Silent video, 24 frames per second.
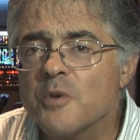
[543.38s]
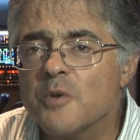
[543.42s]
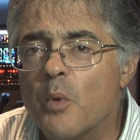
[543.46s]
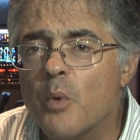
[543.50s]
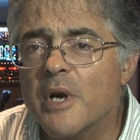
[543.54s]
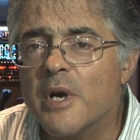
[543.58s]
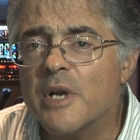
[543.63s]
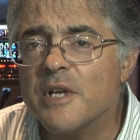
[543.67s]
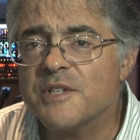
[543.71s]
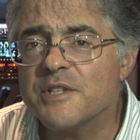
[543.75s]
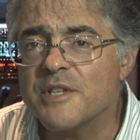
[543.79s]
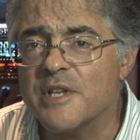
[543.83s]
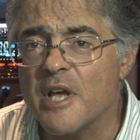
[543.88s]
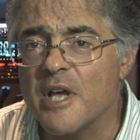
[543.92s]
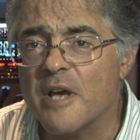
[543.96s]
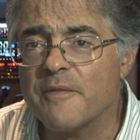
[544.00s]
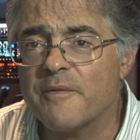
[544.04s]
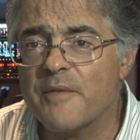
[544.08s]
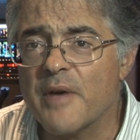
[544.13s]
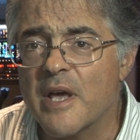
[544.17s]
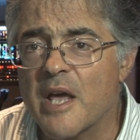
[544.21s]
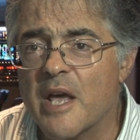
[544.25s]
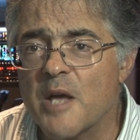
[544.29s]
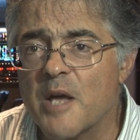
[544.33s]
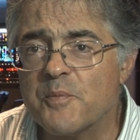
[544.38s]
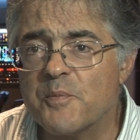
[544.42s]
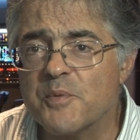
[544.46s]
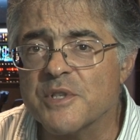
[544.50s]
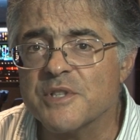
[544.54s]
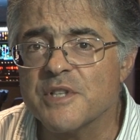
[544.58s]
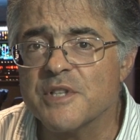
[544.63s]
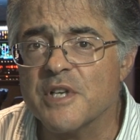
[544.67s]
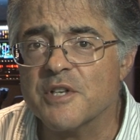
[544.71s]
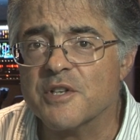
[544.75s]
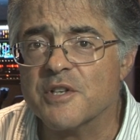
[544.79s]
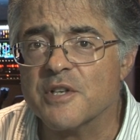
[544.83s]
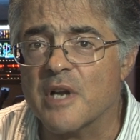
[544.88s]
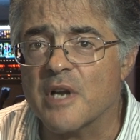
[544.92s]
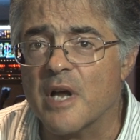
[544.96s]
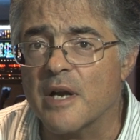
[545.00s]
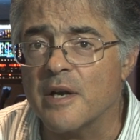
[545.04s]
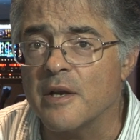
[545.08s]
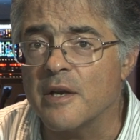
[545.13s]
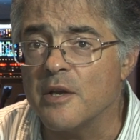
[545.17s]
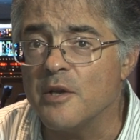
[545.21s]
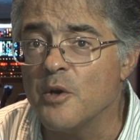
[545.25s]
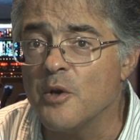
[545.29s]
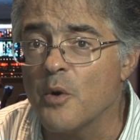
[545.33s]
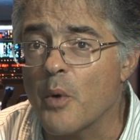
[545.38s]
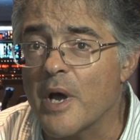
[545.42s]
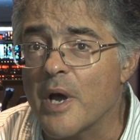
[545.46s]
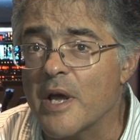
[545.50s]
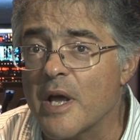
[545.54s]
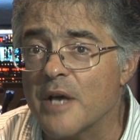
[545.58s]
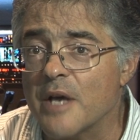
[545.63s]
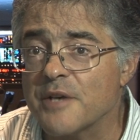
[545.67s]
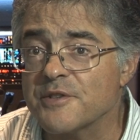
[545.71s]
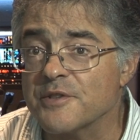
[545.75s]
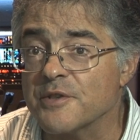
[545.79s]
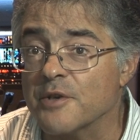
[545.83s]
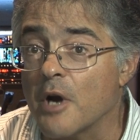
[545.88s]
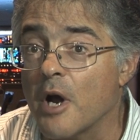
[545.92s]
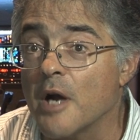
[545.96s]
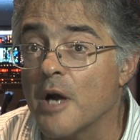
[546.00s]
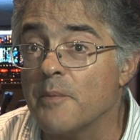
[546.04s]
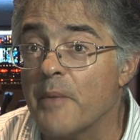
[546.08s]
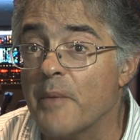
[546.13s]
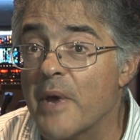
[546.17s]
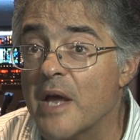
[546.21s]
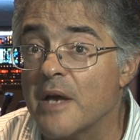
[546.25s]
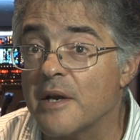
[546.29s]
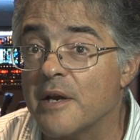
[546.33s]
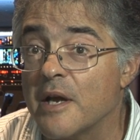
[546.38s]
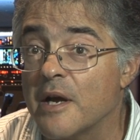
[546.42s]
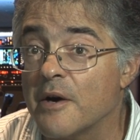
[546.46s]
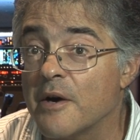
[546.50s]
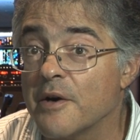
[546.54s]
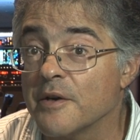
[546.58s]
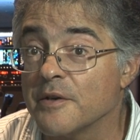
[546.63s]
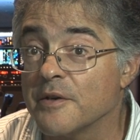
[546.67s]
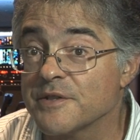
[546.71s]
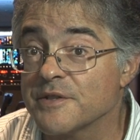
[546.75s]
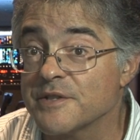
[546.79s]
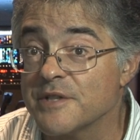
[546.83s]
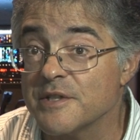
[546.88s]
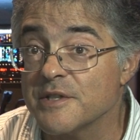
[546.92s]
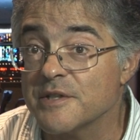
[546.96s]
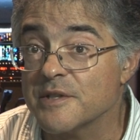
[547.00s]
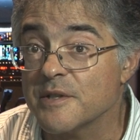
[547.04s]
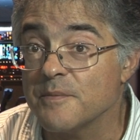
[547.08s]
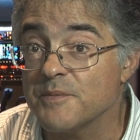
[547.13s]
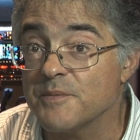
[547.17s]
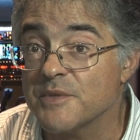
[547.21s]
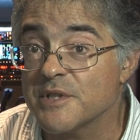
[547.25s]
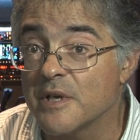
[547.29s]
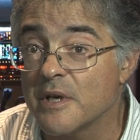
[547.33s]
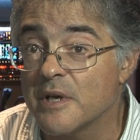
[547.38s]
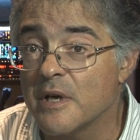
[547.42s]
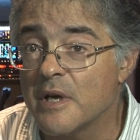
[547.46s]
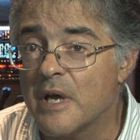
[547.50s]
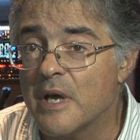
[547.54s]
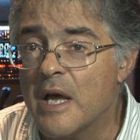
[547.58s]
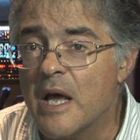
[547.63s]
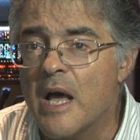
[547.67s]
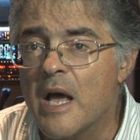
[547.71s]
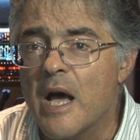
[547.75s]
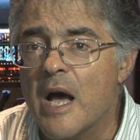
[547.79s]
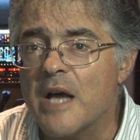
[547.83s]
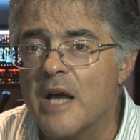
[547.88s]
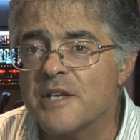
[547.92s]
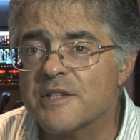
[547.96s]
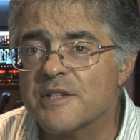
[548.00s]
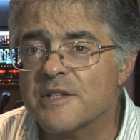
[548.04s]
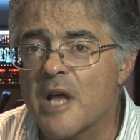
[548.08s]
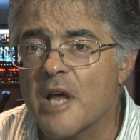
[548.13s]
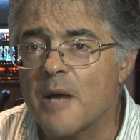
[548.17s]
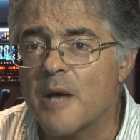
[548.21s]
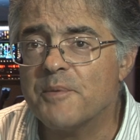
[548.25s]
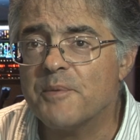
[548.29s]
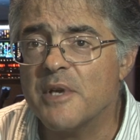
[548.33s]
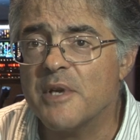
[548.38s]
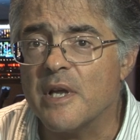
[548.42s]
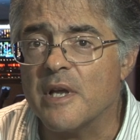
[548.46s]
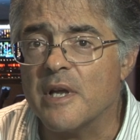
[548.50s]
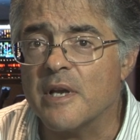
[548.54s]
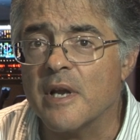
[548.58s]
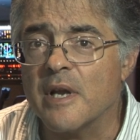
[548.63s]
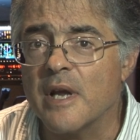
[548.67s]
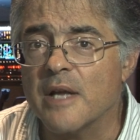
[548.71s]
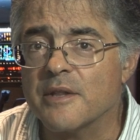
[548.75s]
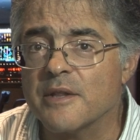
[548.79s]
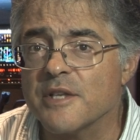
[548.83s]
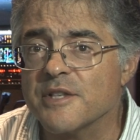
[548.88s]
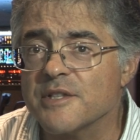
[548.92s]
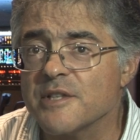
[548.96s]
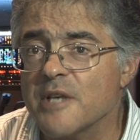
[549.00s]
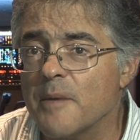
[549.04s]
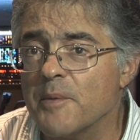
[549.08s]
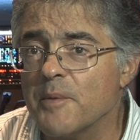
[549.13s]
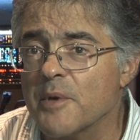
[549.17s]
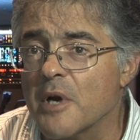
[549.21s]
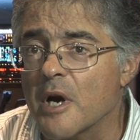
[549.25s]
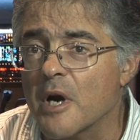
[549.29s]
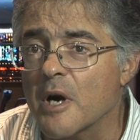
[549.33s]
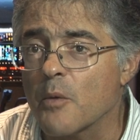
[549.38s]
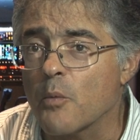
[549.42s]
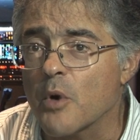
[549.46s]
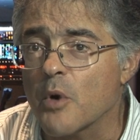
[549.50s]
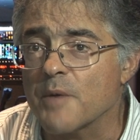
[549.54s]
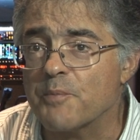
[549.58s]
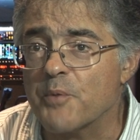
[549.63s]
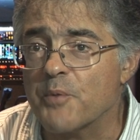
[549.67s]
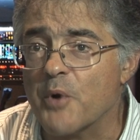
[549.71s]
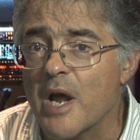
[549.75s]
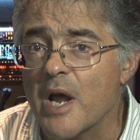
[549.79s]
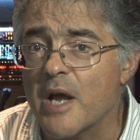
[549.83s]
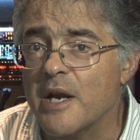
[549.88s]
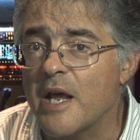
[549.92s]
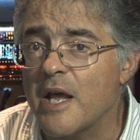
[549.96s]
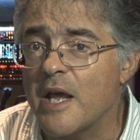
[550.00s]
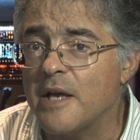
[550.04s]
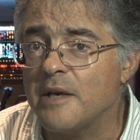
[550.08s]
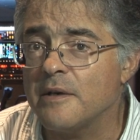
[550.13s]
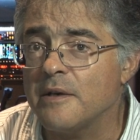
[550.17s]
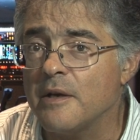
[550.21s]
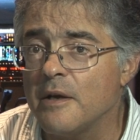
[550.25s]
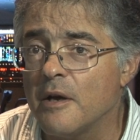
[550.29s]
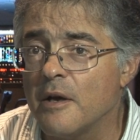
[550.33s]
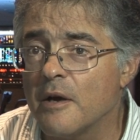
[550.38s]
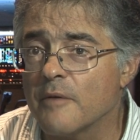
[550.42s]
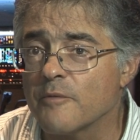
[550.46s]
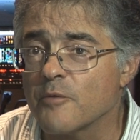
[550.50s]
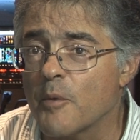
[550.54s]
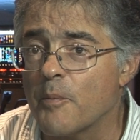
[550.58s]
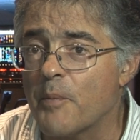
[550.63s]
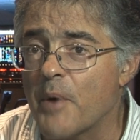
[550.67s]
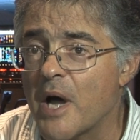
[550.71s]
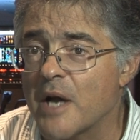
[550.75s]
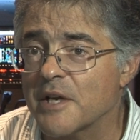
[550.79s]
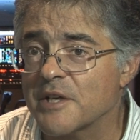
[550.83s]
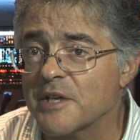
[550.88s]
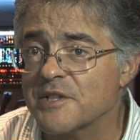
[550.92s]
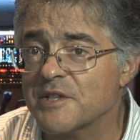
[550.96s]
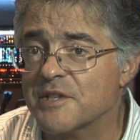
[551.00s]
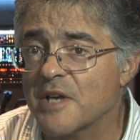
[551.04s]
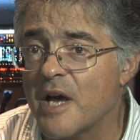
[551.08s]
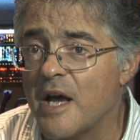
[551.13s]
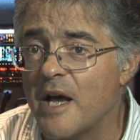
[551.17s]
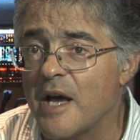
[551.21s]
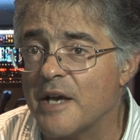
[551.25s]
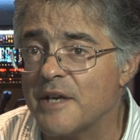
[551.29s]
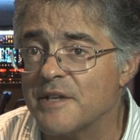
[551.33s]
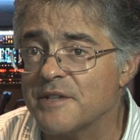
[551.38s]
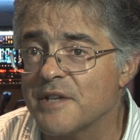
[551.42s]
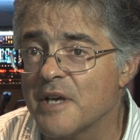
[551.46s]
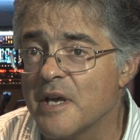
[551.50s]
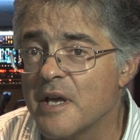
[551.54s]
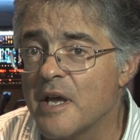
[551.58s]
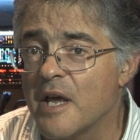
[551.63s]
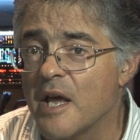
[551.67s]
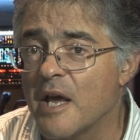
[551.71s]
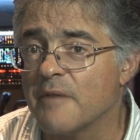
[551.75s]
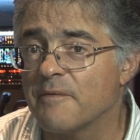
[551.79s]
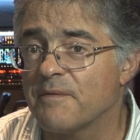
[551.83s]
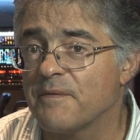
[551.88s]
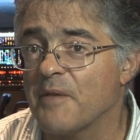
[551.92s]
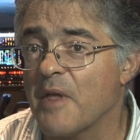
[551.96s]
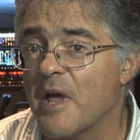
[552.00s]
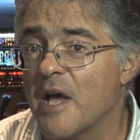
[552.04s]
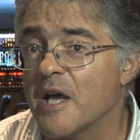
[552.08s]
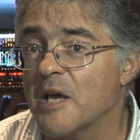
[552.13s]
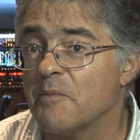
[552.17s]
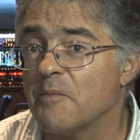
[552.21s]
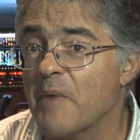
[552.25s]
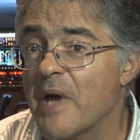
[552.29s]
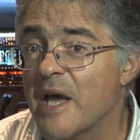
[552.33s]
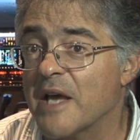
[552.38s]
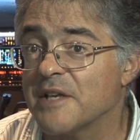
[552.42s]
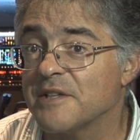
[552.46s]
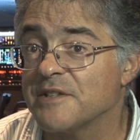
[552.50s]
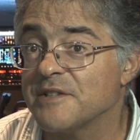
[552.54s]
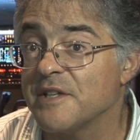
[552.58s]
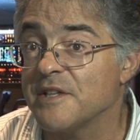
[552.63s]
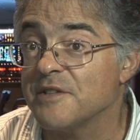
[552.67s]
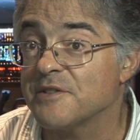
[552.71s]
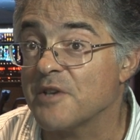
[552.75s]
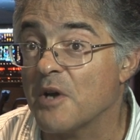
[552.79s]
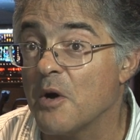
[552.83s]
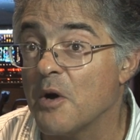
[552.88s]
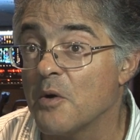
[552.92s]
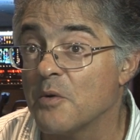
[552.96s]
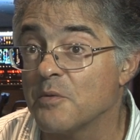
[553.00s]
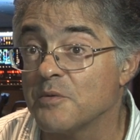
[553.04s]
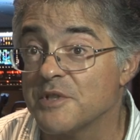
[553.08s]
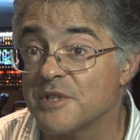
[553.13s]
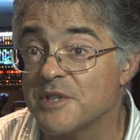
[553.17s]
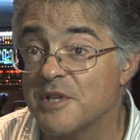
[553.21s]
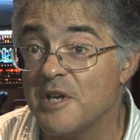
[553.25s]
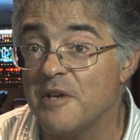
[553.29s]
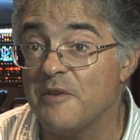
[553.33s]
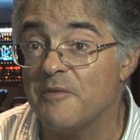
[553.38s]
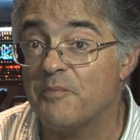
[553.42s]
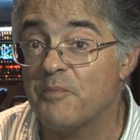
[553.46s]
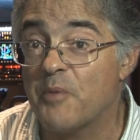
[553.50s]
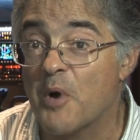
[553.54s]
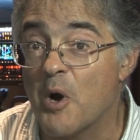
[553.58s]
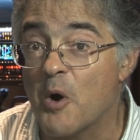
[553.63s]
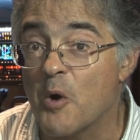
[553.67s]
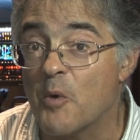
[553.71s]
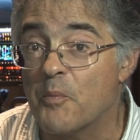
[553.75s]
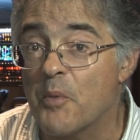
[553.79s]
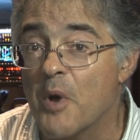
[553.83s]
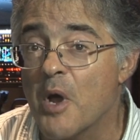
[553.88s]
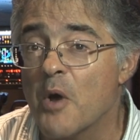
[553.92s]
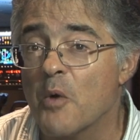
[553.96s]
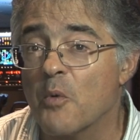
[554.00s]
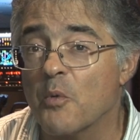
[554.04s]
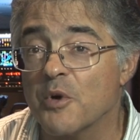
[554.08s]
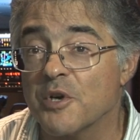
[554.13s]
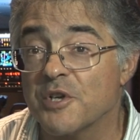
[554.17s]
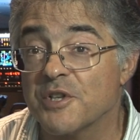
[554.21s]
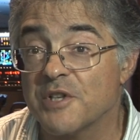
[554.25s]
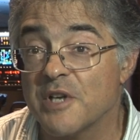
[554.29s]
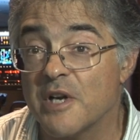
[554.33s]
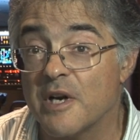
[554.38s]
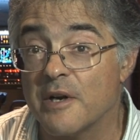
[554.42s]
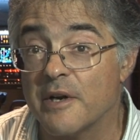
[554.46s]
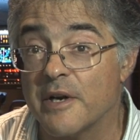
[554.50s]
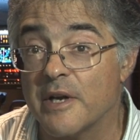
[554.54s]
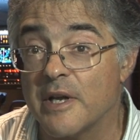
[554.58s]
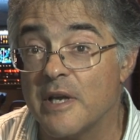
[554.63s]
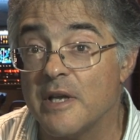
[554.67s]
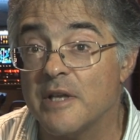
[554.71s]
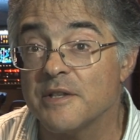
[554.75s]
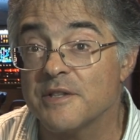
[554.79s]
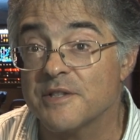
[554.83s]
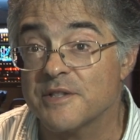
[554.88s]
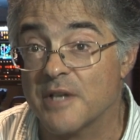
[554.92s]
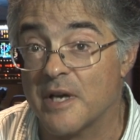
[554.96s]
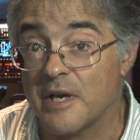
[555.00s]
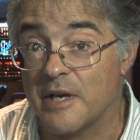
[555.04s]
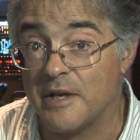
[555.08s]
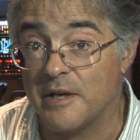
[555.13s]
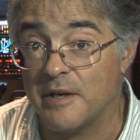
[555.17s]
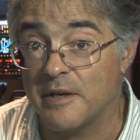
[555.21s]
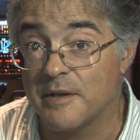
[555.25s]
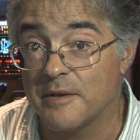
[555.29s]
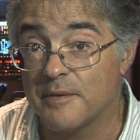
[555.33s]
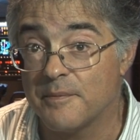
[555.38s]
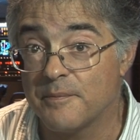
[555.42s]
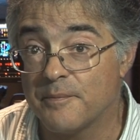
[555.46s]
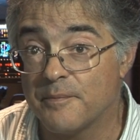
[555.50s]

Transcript: So what is the FAA position on UAS or unmanned aerial systems? I stopped in at the seminar where Brad Hayden of Robotic Skies and Flying Magazine's own Steve Pope were sharing insight.